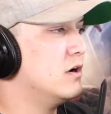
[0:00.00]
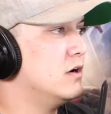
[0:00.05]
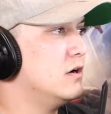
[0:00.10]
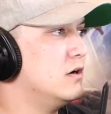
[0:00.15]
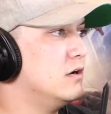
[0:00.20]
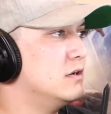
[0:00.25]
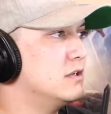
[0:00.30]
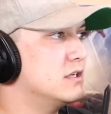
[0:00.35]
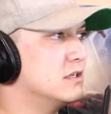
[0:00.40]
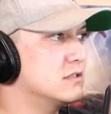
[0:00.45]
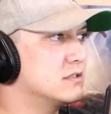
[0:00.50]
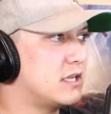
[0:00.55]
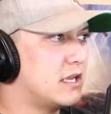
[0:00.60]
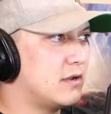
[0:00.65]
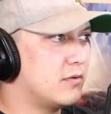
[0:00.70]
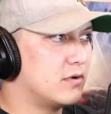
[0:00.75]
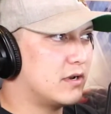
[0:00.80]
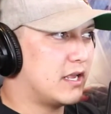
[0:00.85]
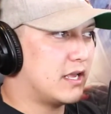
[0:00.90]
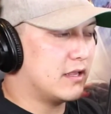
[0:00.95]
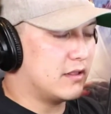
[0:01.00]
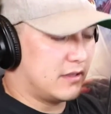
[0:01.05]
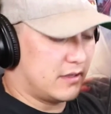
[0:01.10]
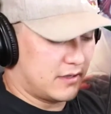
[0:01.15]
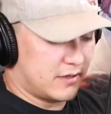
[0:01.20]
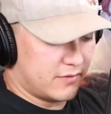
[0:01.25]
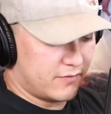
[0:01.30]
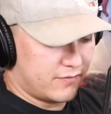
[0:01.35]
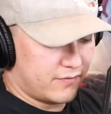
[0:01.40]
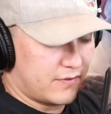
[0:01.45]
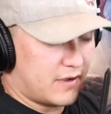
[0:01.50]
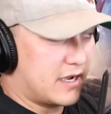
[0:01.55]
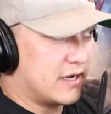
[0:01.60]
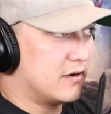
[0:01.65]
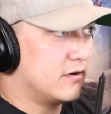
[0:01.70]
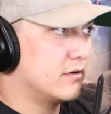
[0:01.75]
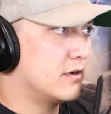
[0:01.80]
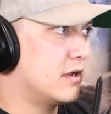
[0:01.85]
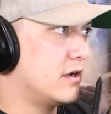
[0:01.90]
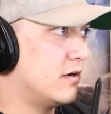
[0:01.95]
does 818 live? I don't
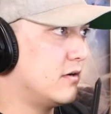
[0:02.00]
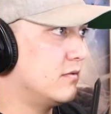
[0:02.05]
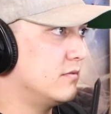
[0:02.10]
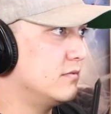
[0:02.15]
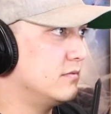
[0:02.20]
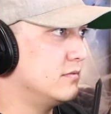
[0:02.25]
know.